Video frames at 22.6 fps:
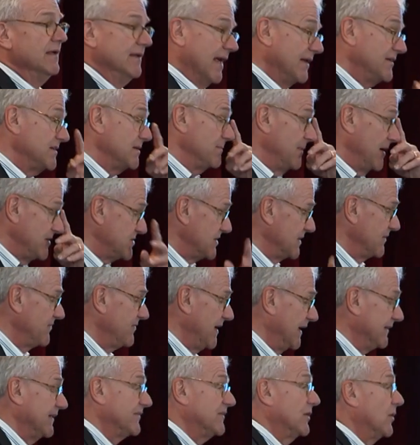not to mention the
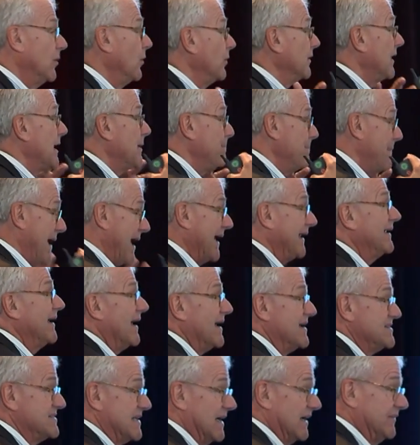fact that there are a whole lot of bad
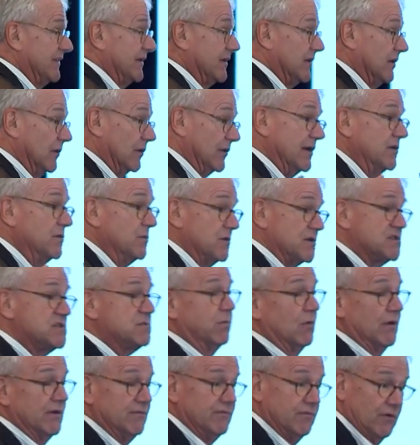guys out there looking to
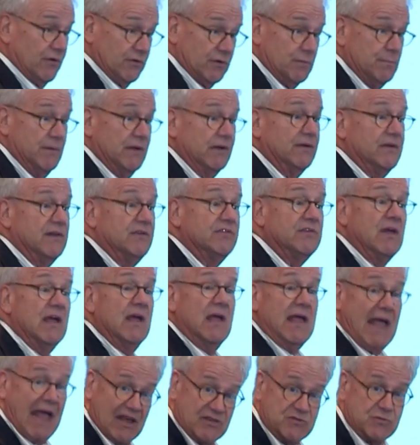exploit vulnerabilities
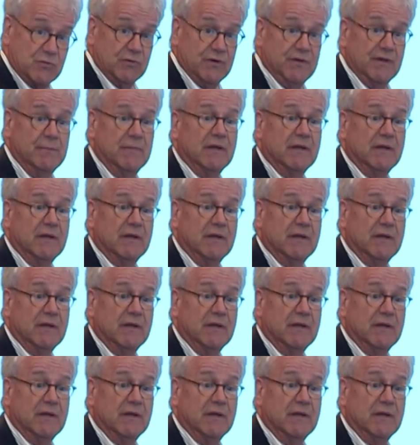as we're in the